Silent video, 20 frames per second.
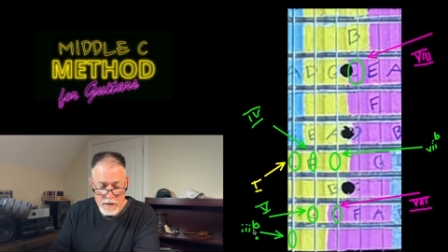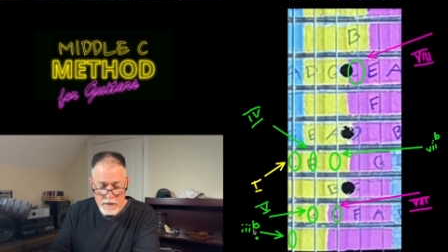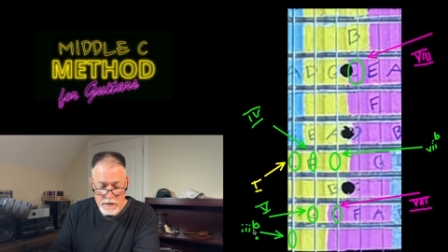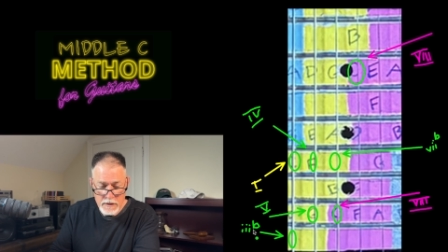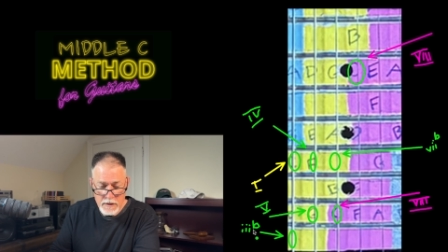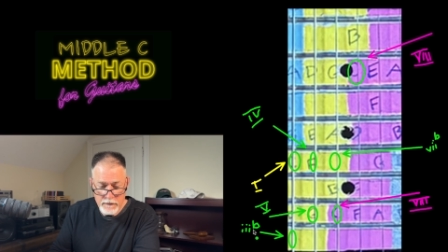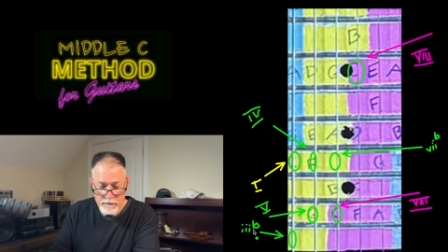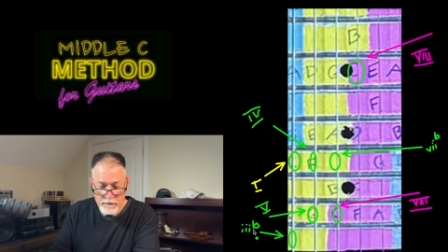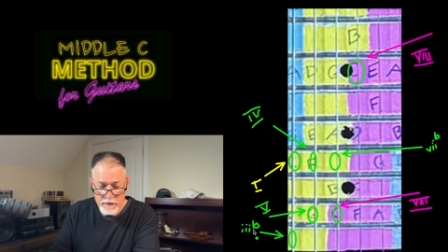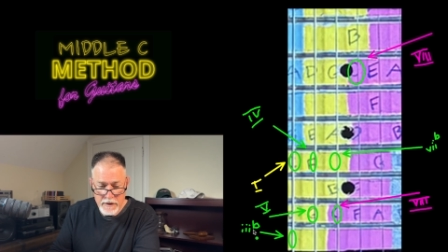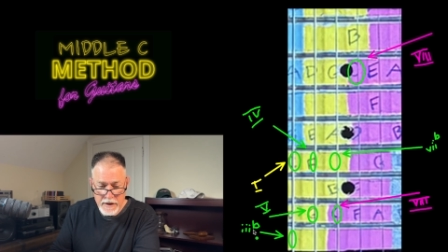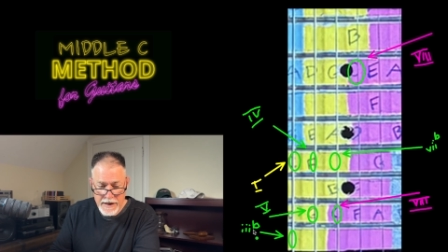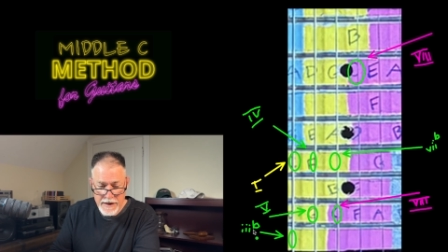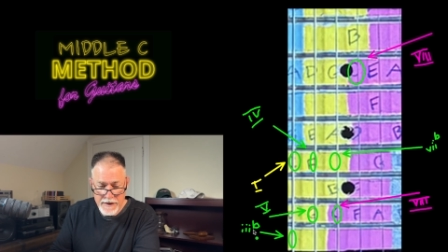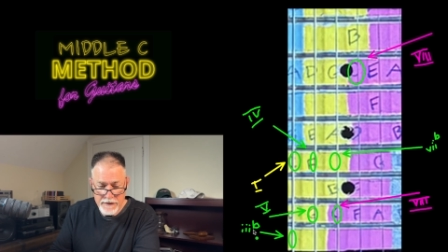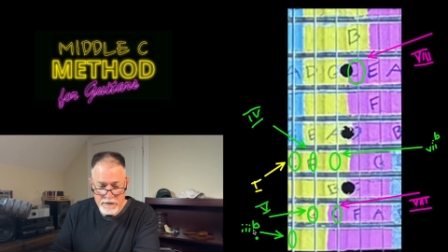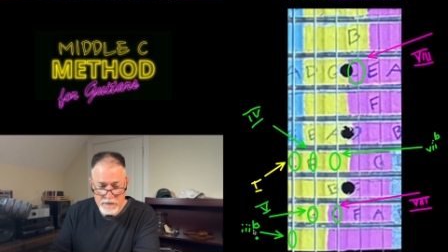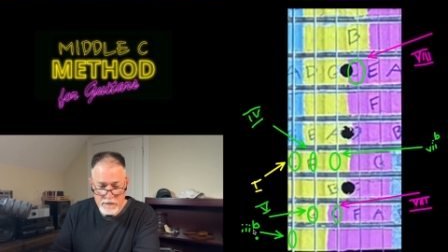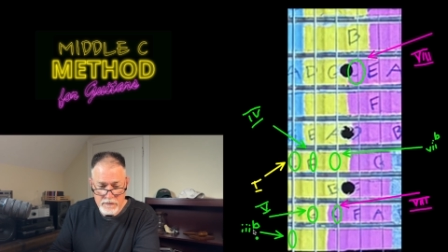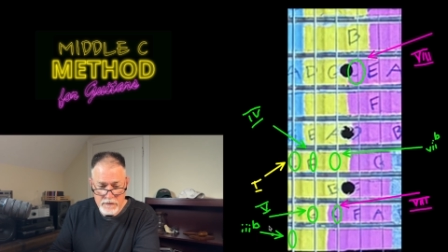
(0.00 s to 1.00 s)
the
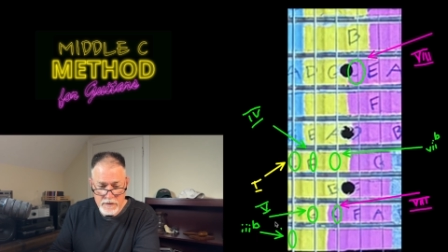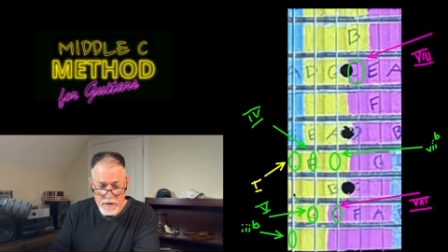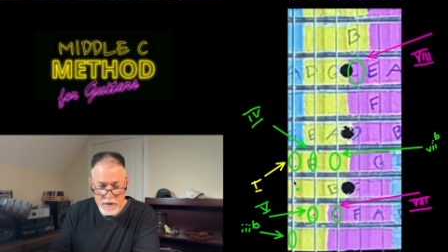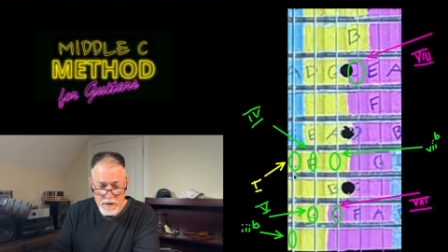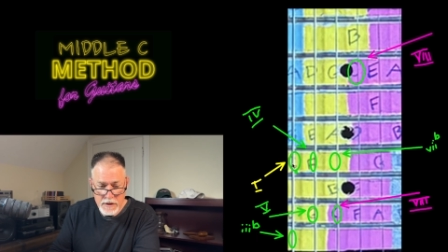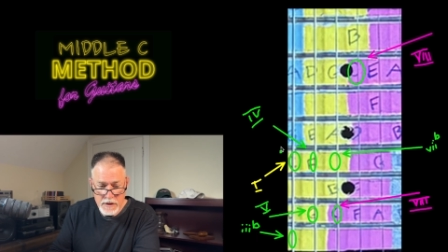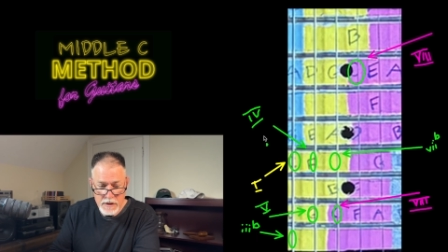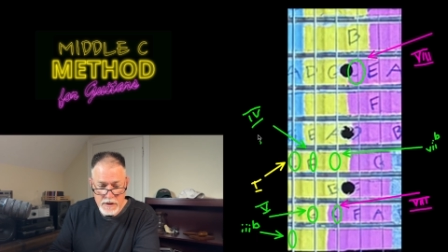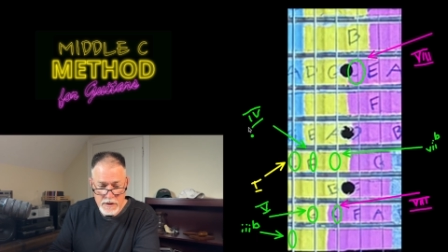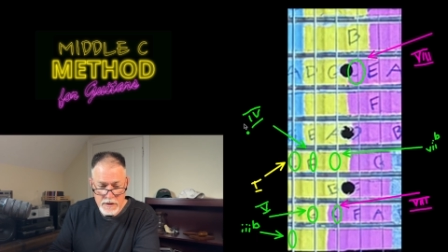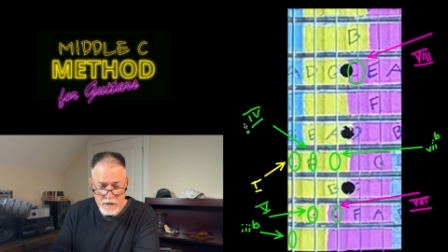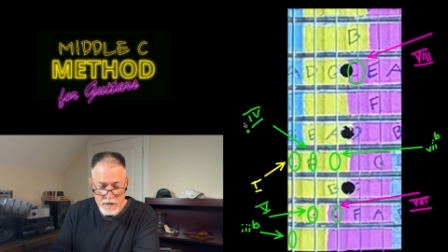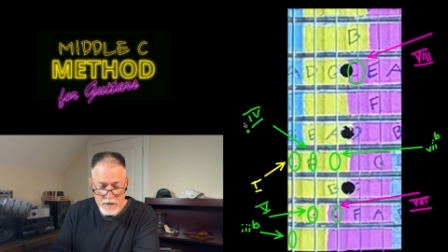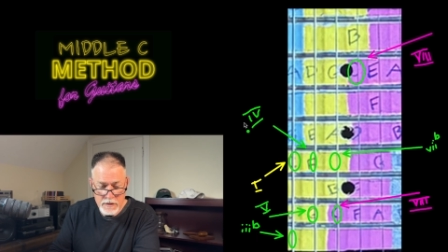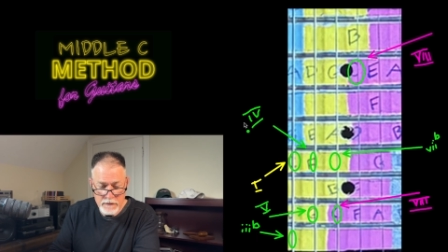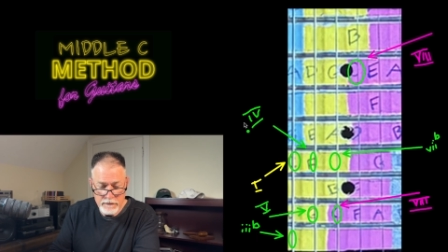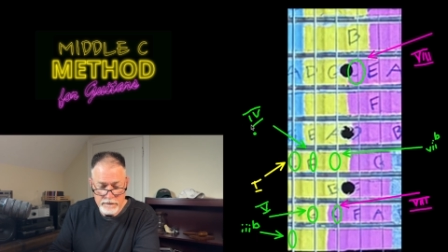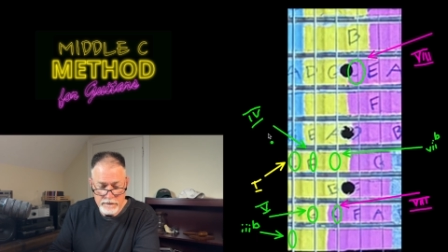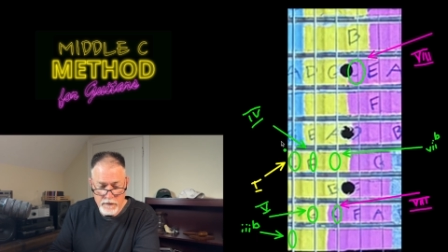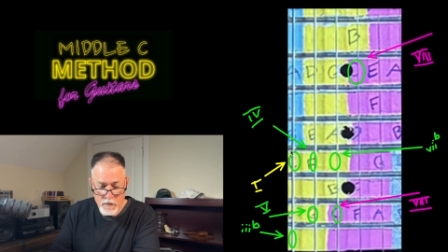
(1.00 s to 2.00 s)
flat 3, the
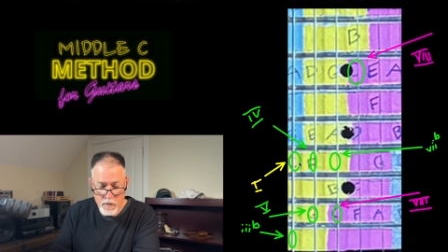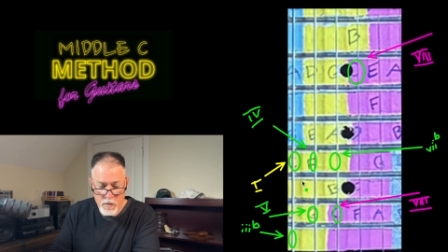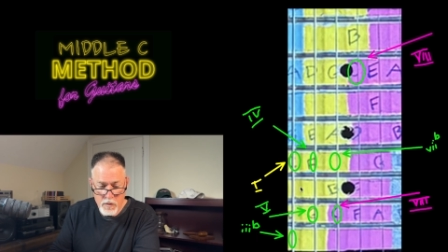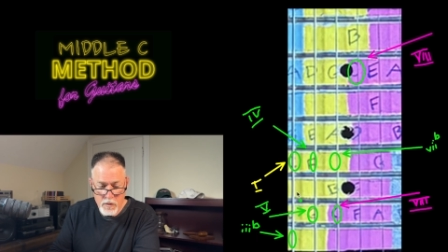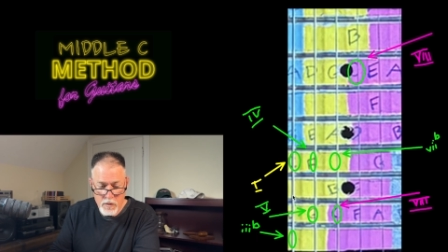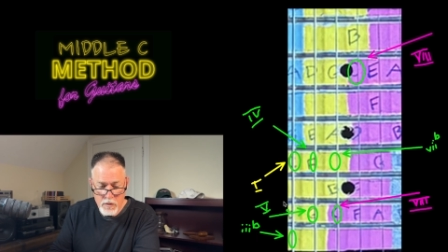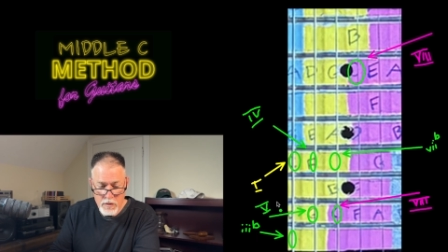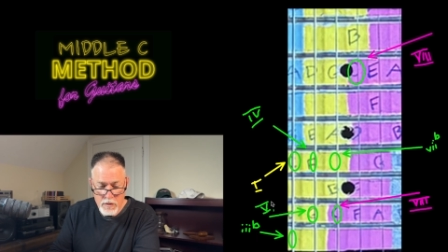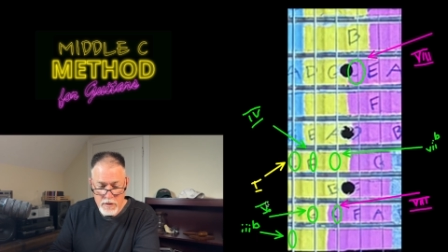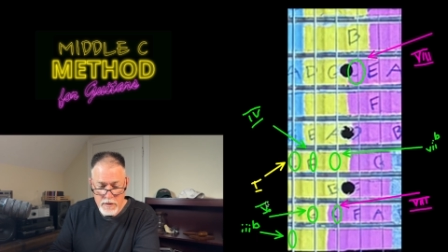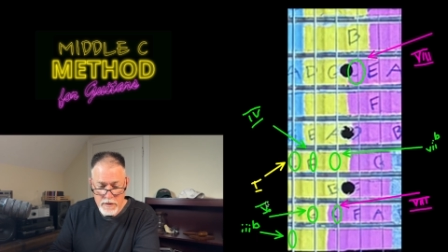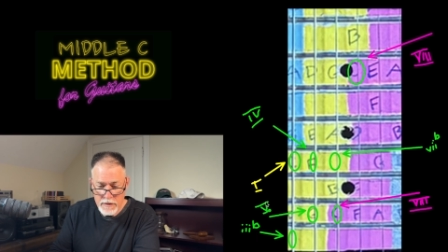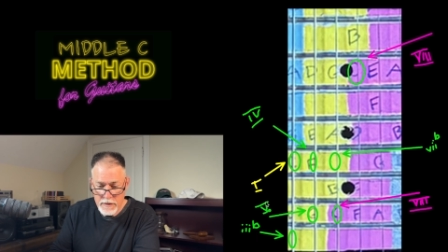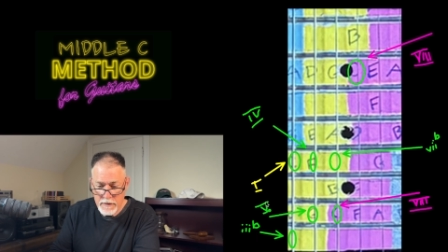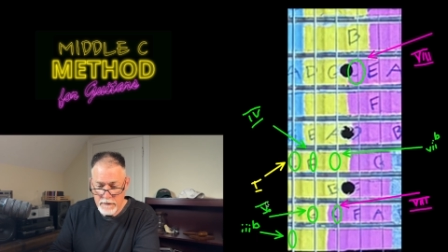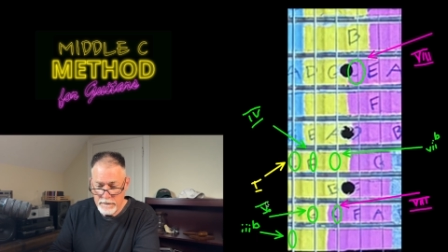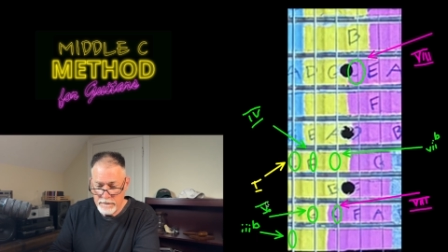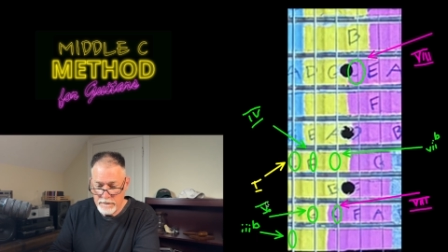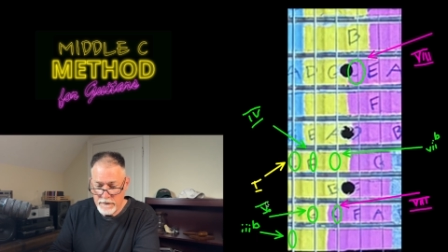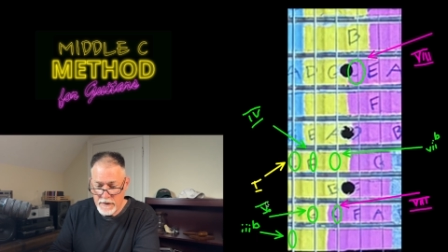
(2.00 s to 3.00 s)
4, the
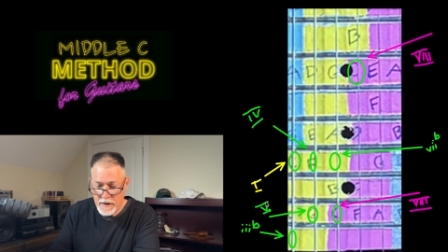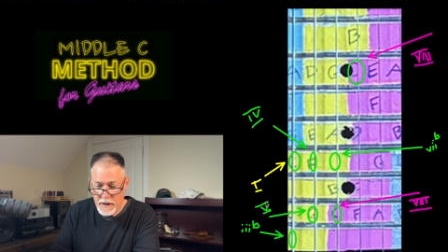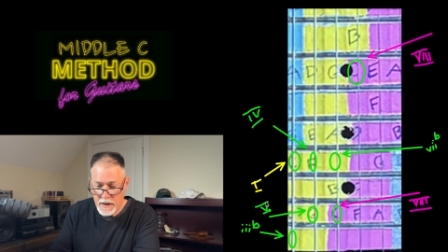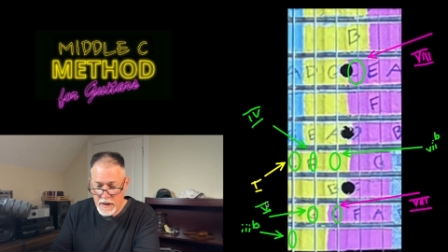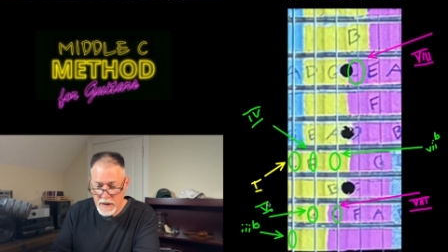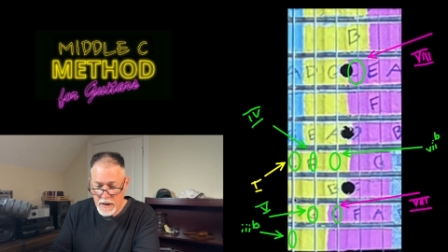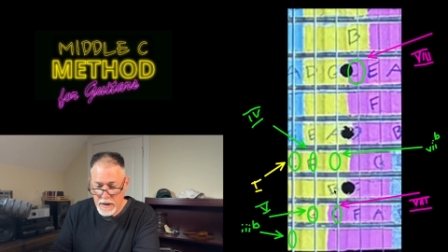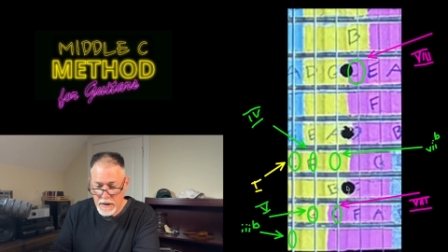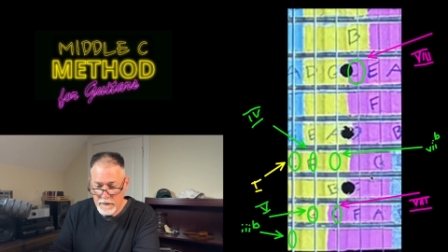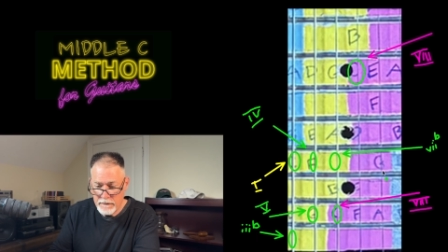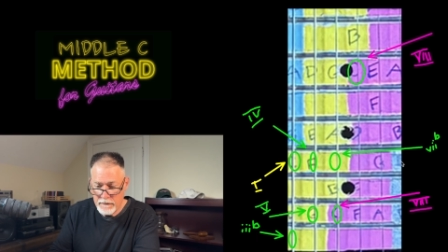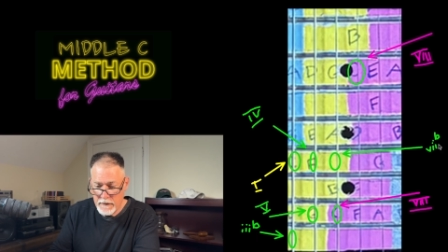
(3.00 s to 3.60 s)
5,